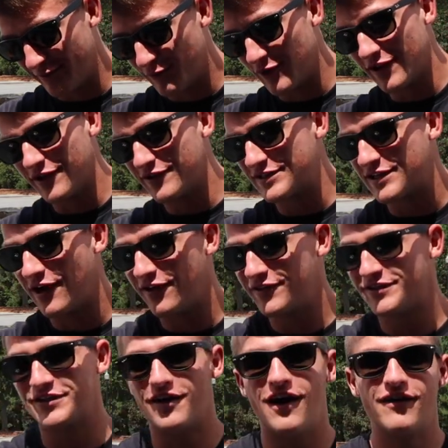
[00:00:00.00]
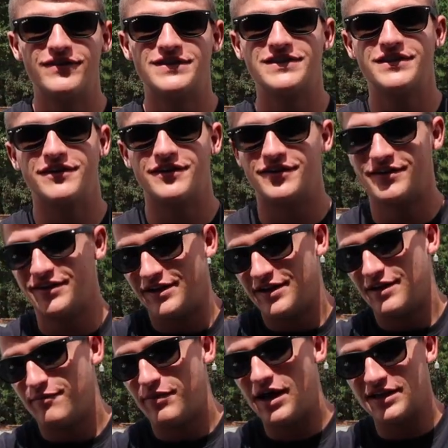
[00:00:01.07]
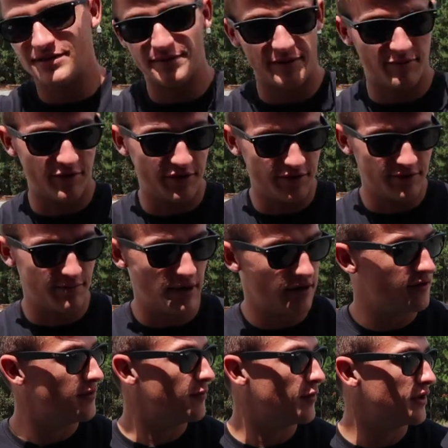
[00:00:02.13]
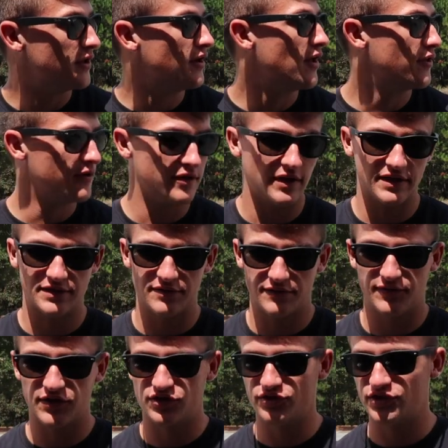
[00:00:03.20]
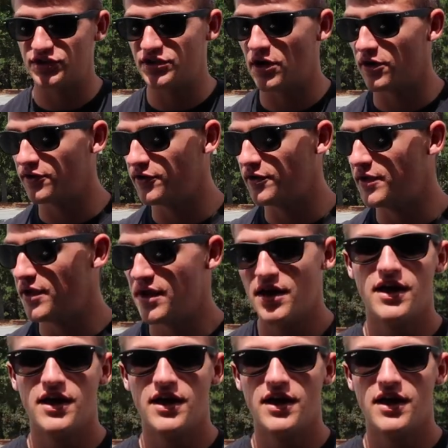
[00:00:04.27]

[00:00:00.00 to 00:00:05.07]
One of those colors are obviously gonna possibly produce better than one another, unless those fish are just hungry